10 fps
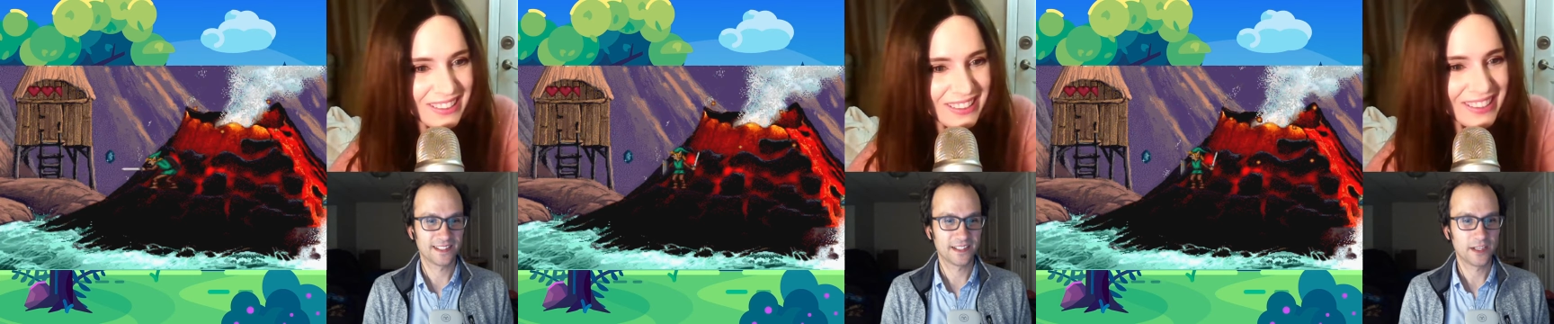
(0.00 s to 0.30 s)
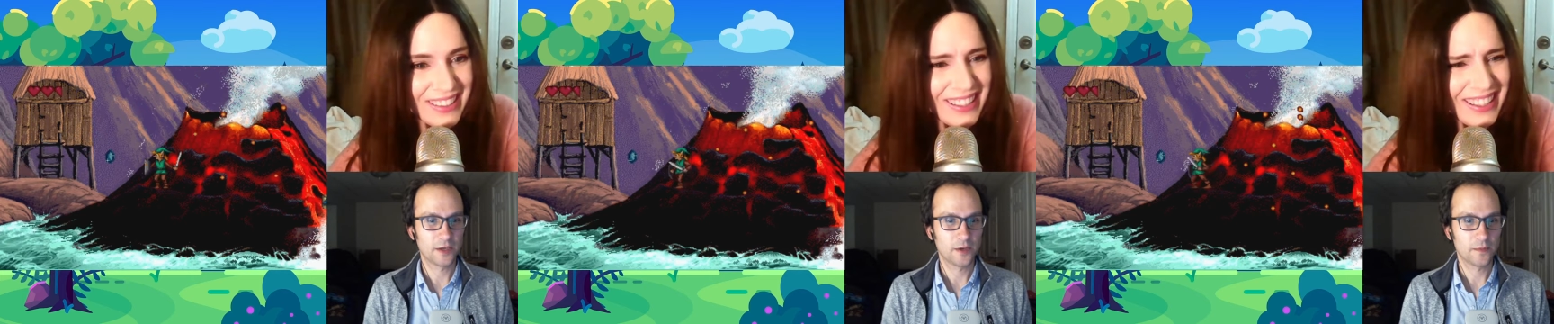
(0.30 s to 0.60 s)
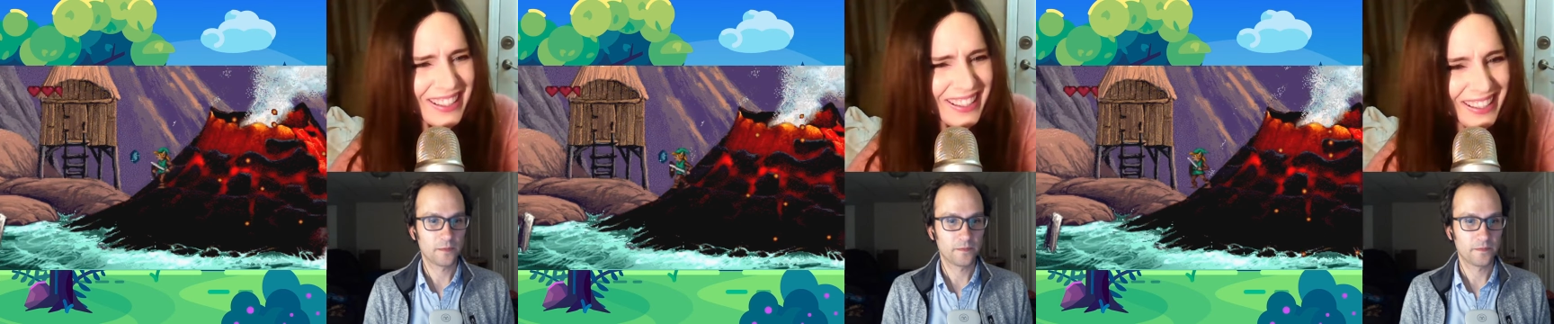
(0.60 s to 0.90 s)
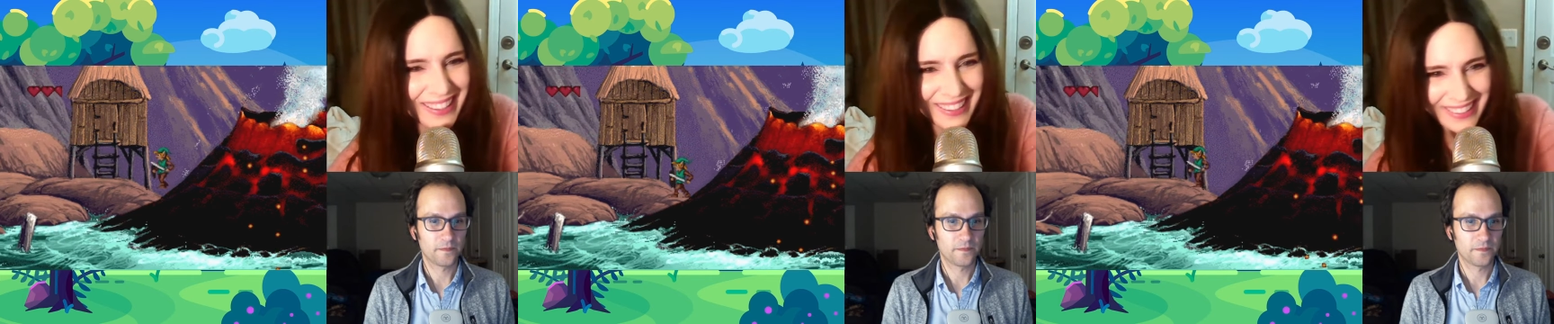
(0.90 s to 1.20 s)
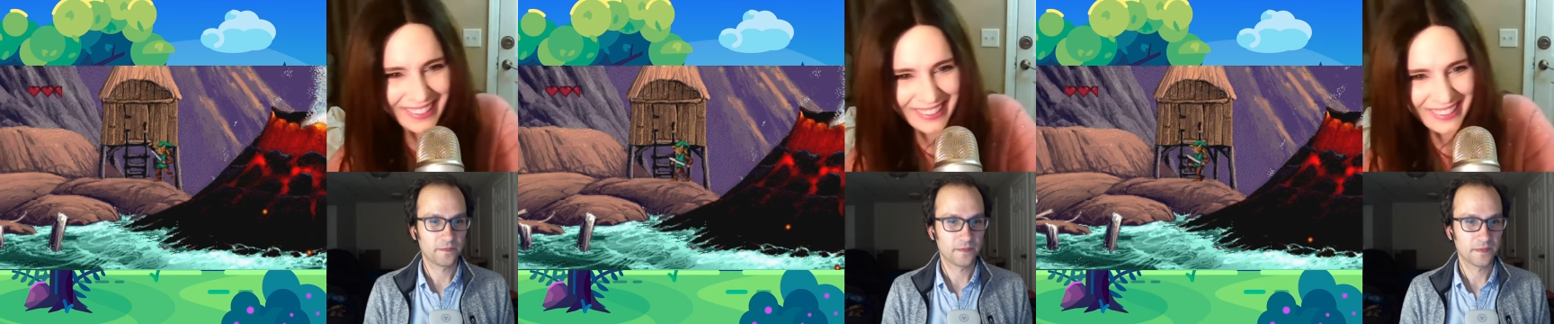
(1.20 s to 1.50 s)

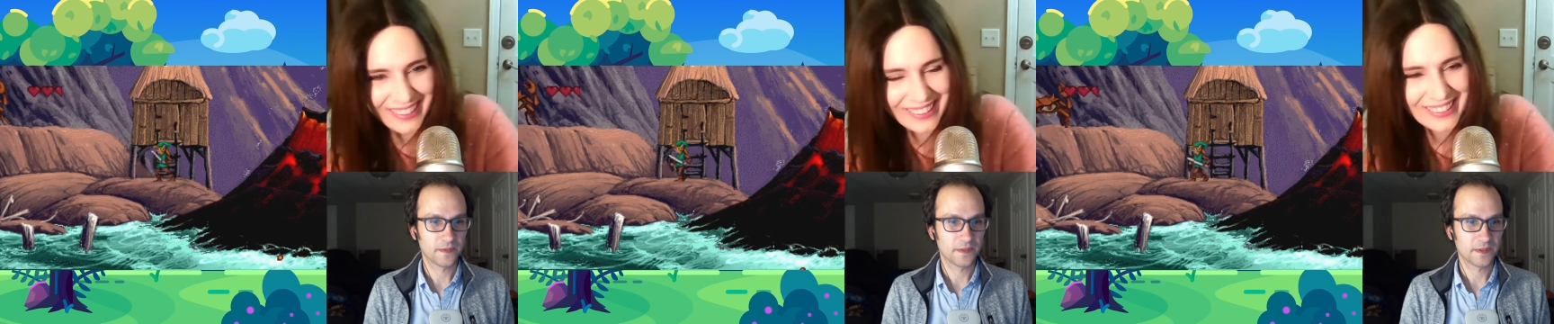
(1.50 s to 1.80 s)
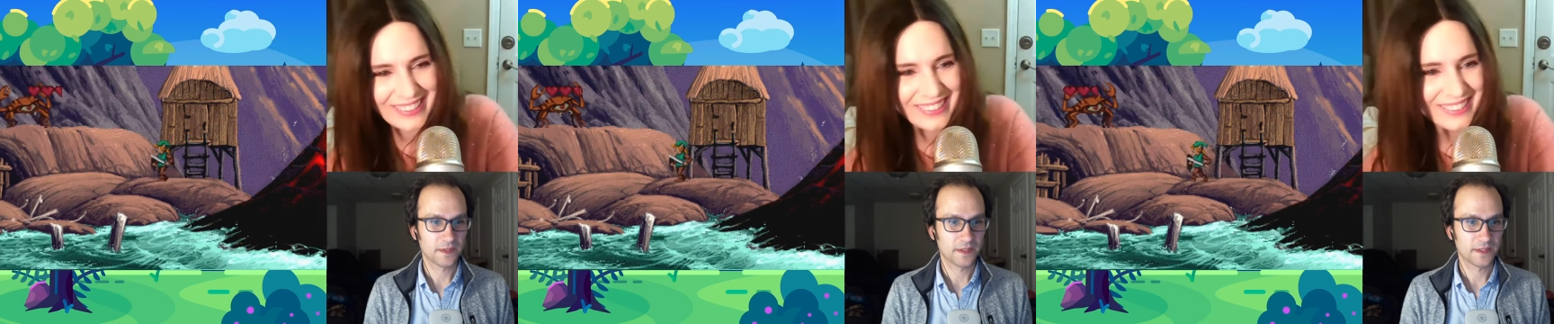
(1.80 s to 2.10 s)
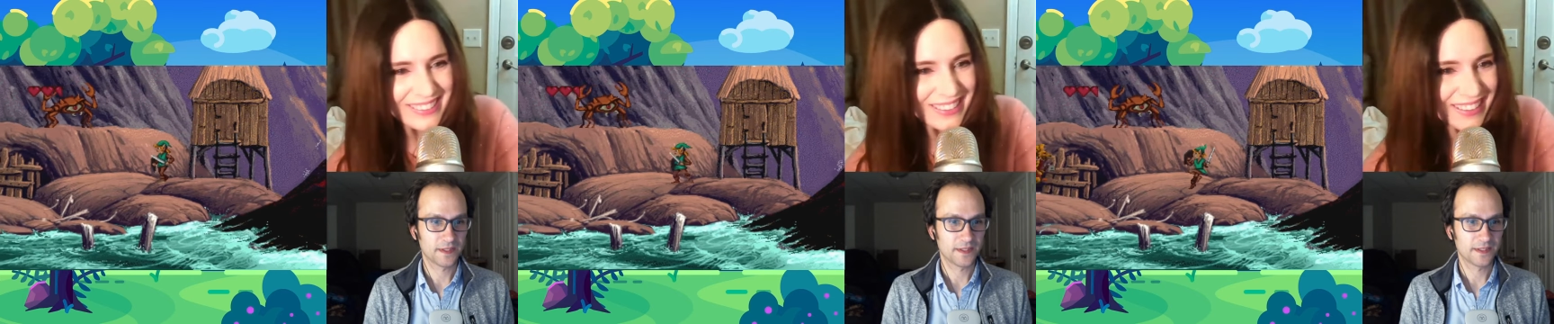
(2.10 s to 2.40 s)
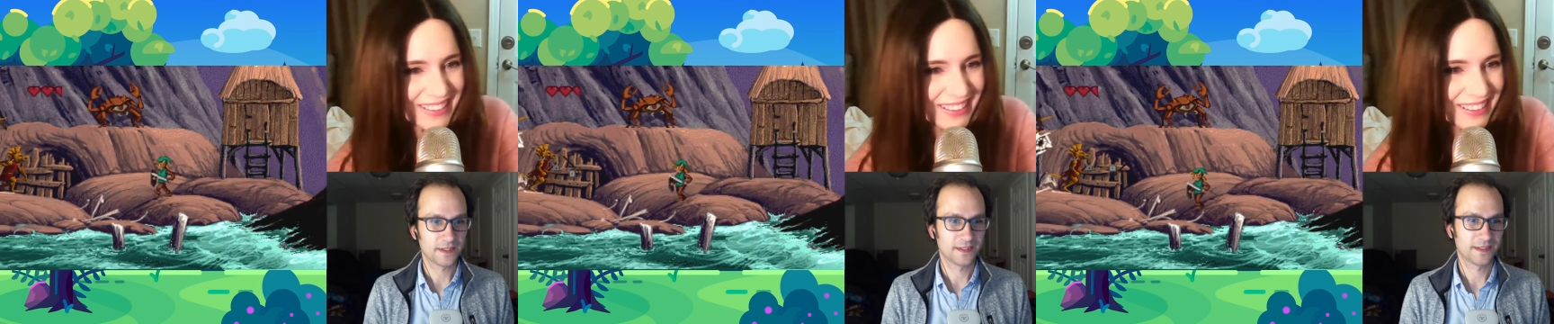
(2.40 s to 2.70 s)
Nobody speaks.